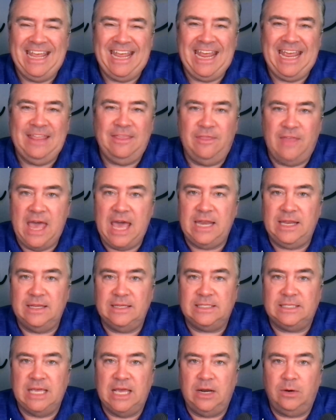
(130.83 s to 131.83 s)
and that
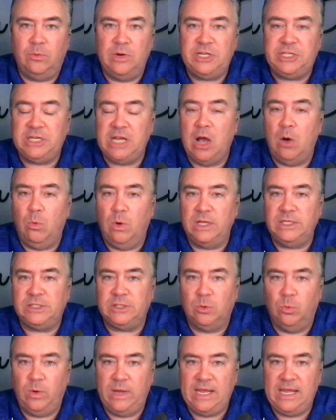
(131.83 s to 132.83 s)
is that reaching out
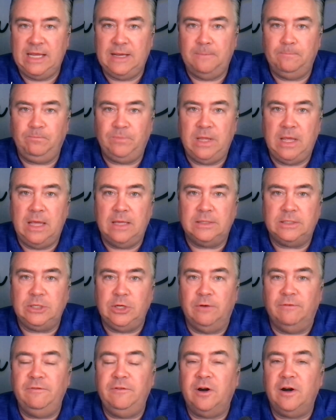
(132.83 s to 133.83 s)
once a week,
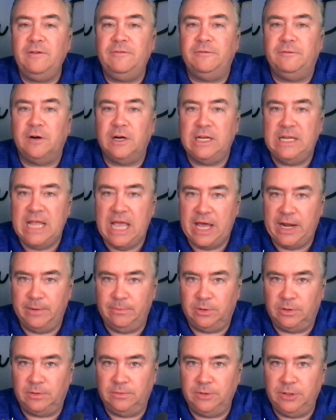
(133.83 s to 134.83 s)
you're very
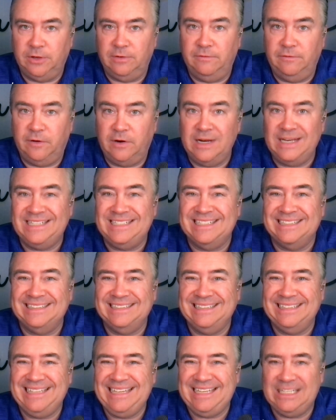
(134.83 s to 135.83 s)
forgettable. You're very
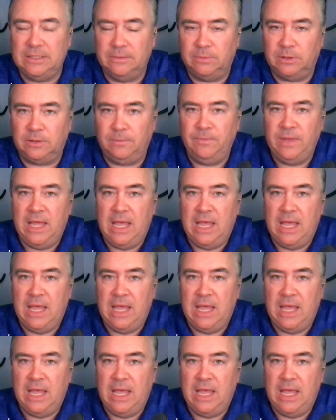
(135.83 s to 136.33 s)
deletable.